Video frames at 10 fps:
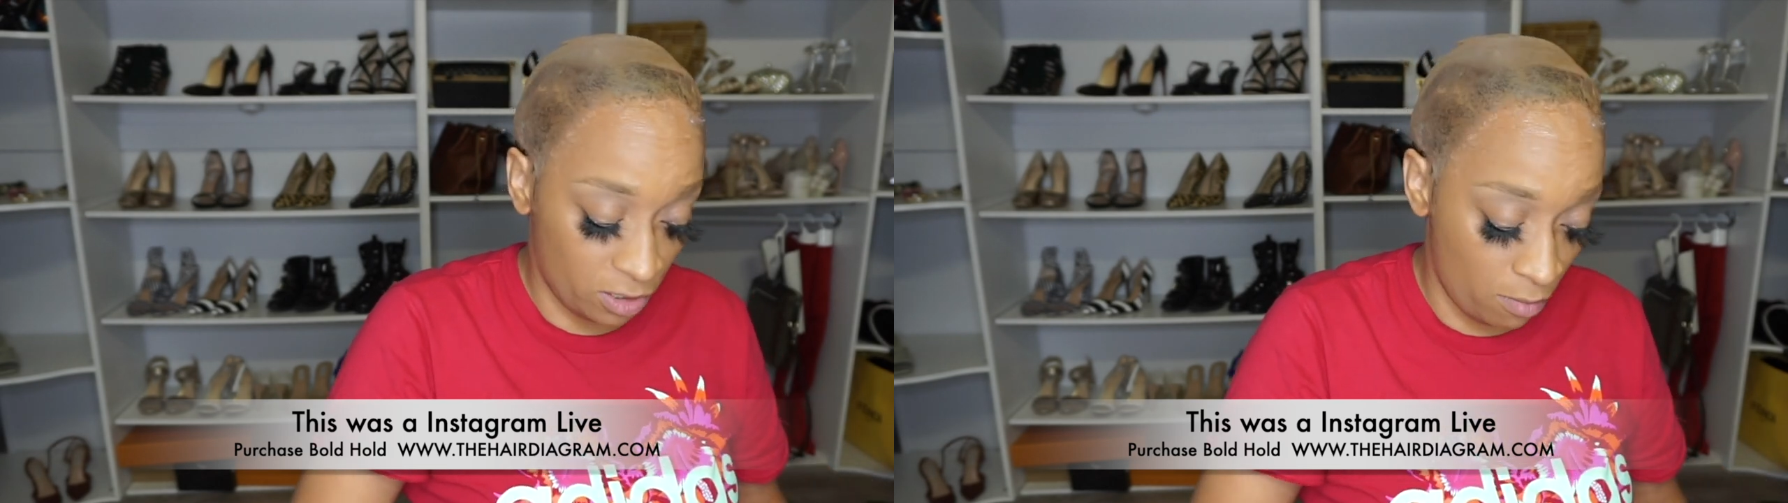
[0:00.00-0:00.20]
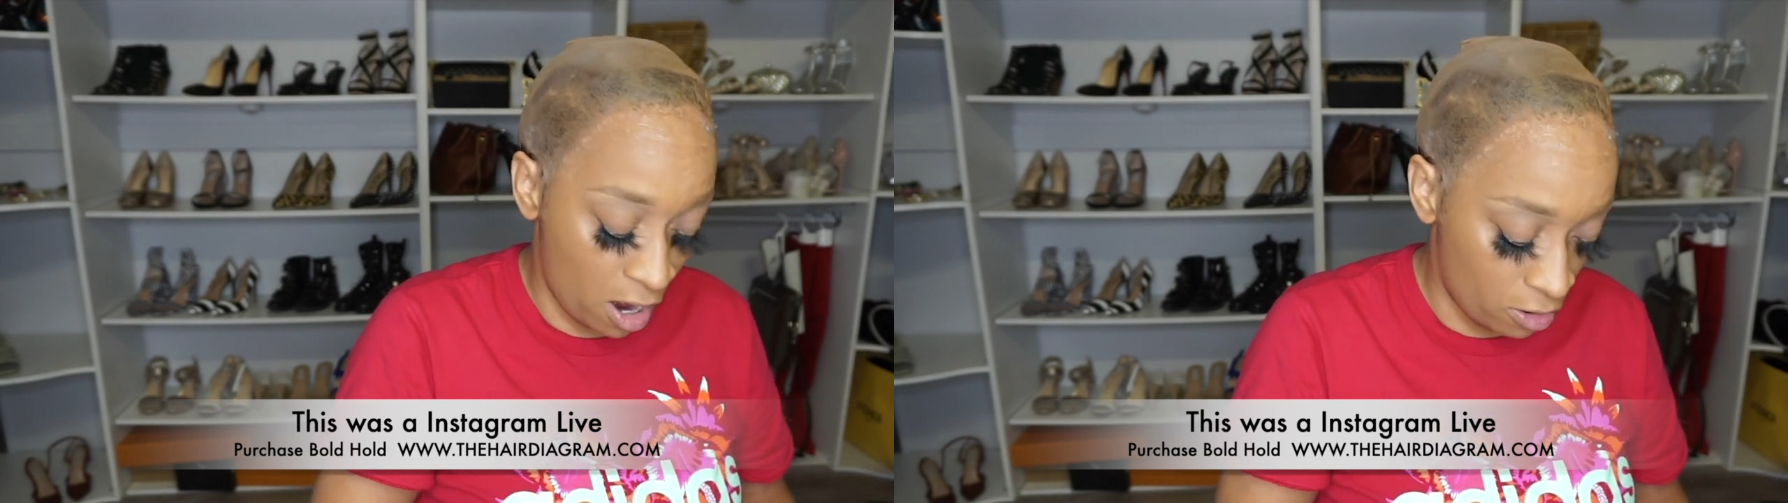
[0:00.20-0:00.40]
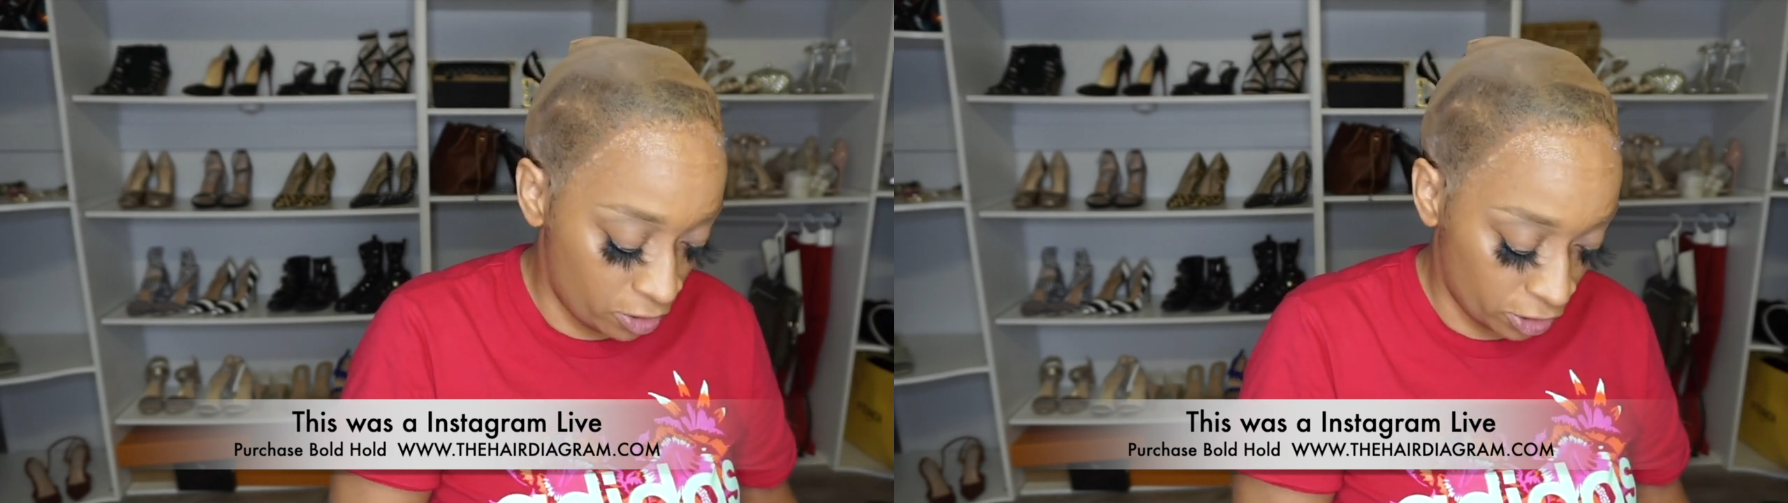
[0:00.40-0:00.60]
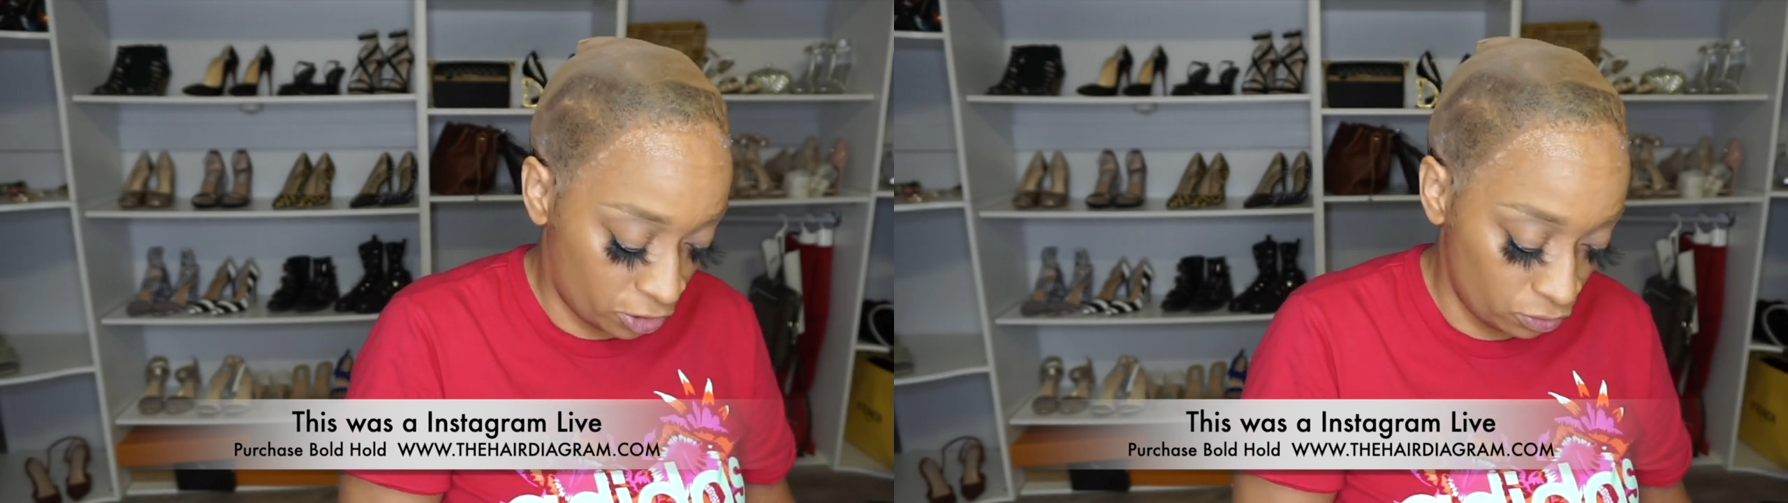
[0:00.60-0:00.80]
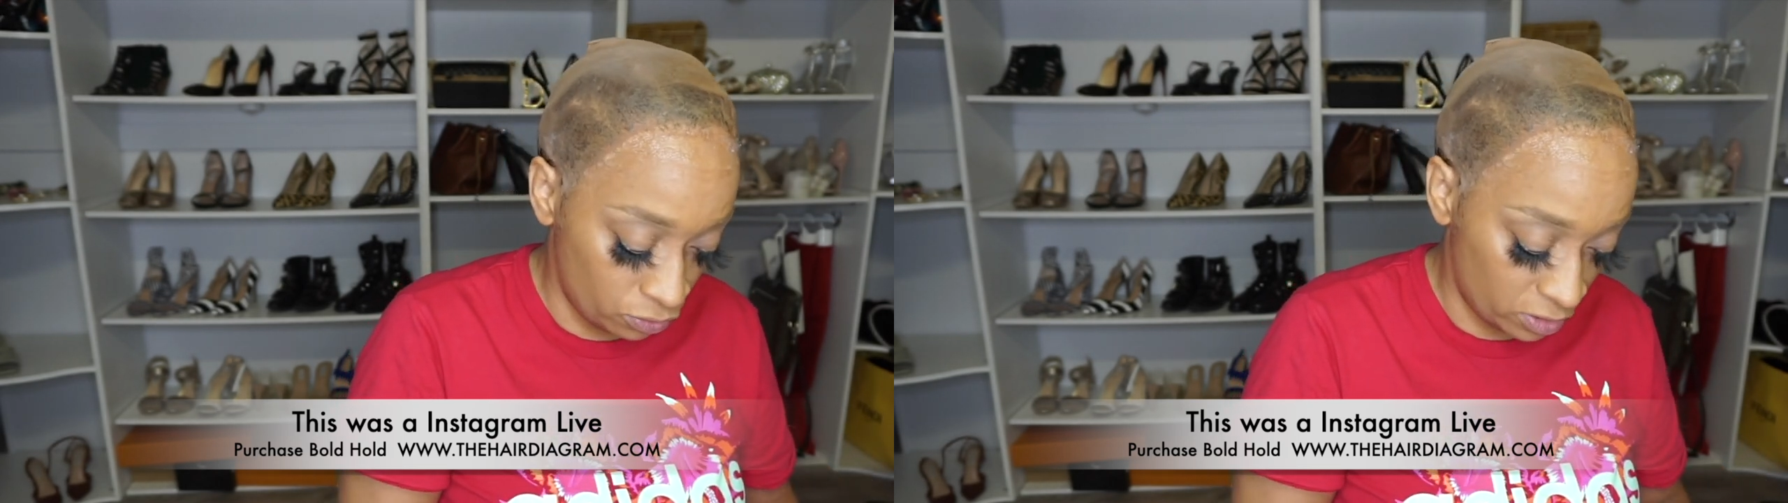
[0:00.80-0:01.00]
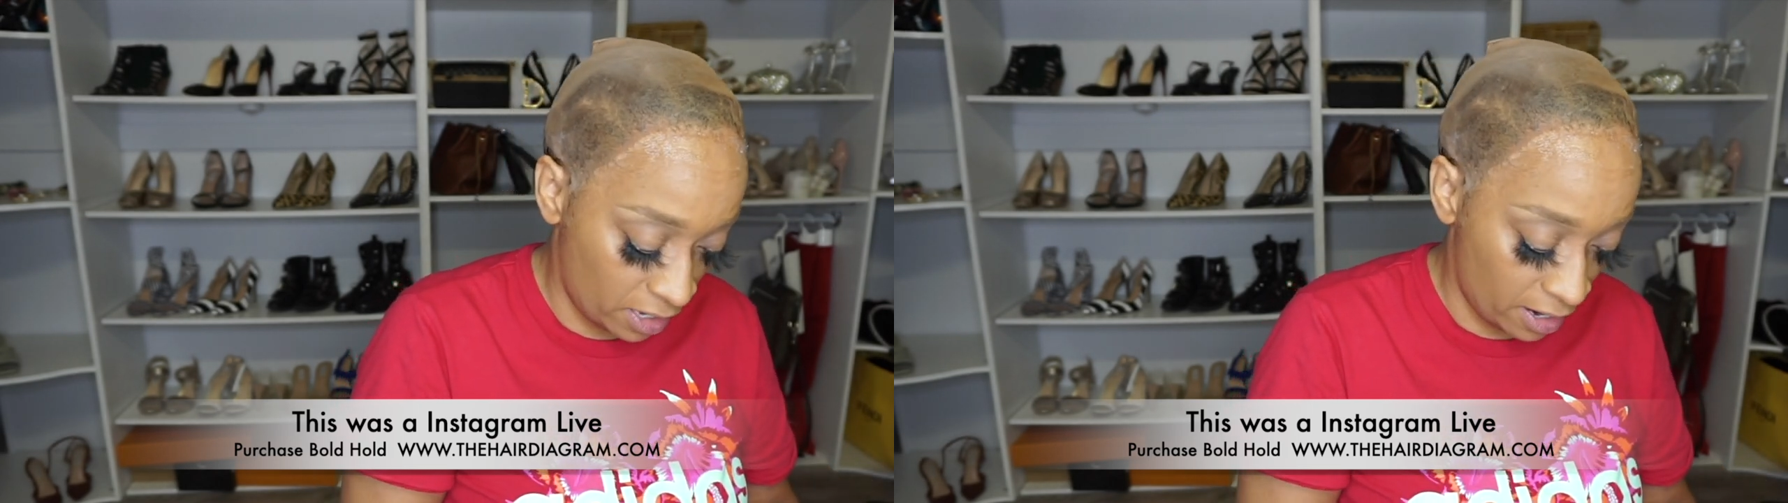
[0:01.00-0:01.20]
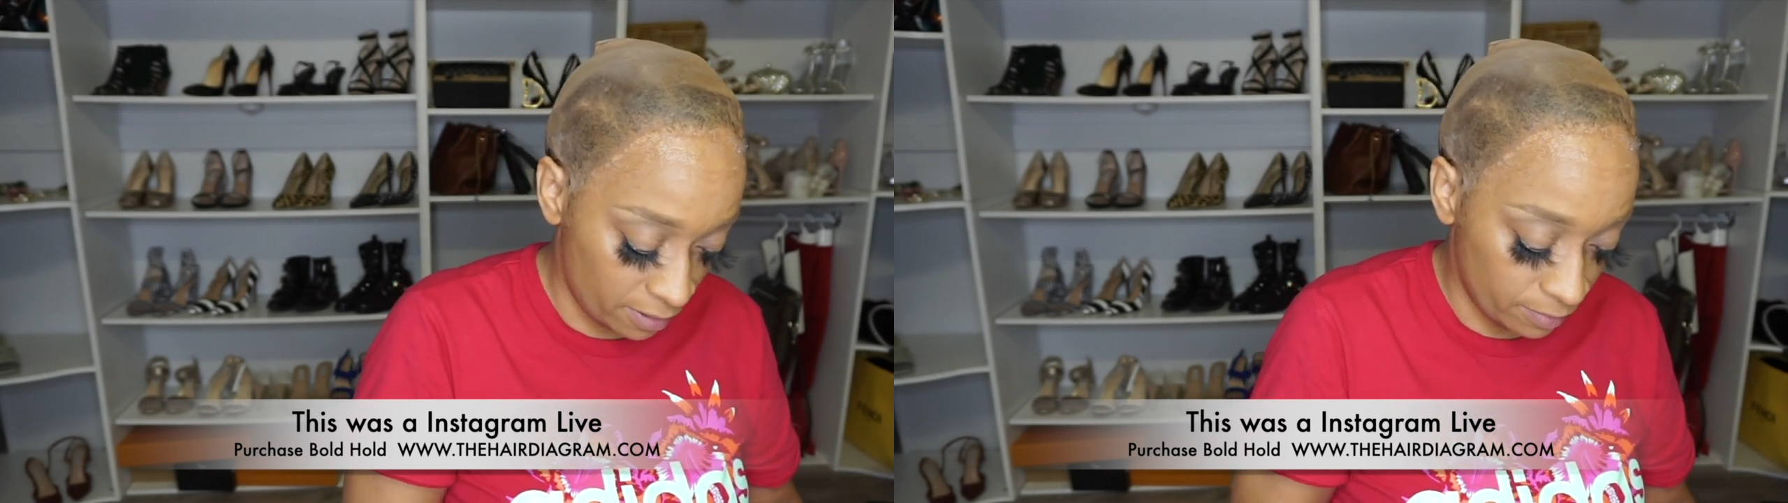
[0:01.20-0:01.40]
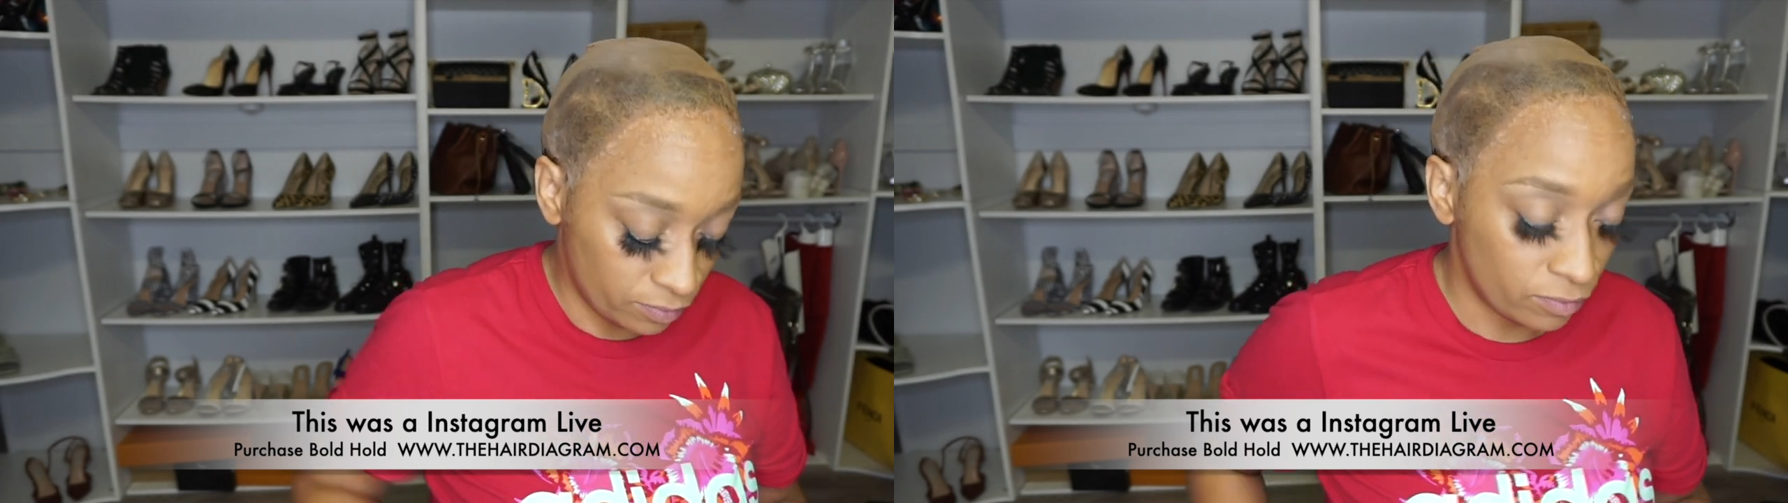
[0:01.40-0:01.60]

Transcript: tomorrow or Tuesday.